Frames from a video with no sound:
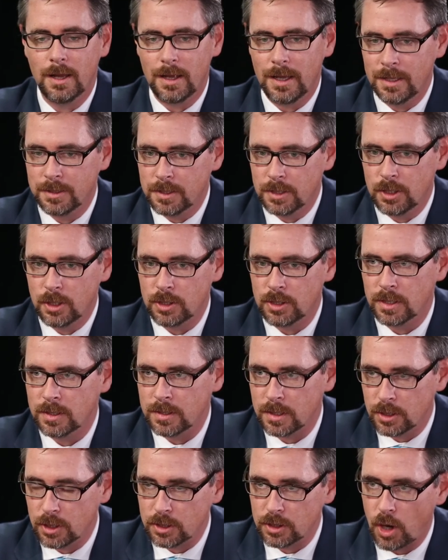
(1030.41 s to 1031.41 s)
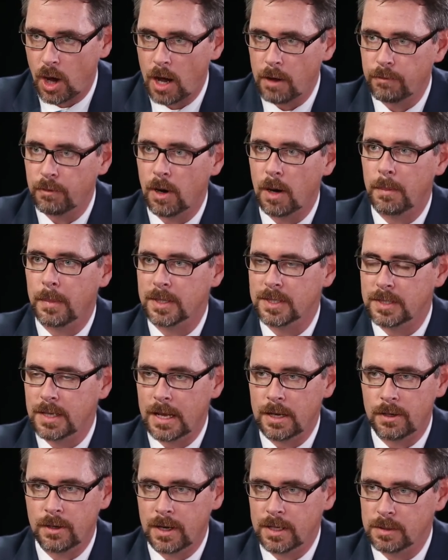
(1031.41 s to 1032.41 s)
institutions that just offer up a
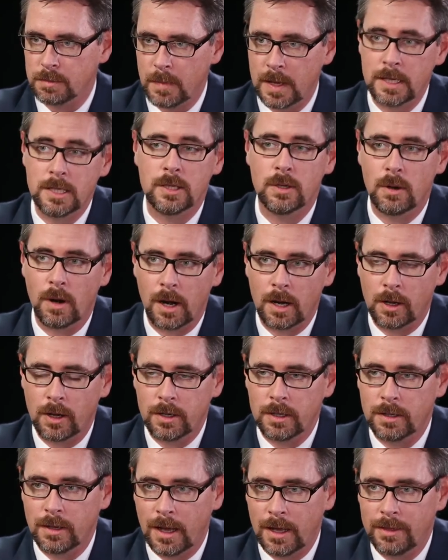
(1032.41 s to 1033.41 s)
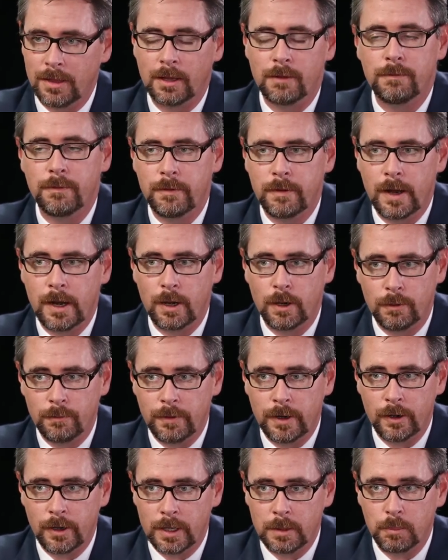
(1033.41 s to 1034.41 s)
standardized menu are going to, I think, fare
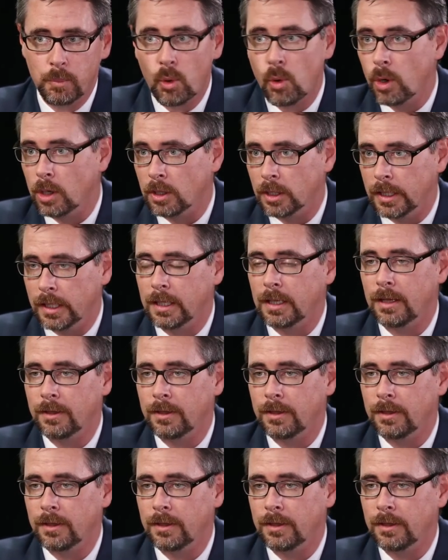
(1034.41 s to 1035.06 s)
very poorly.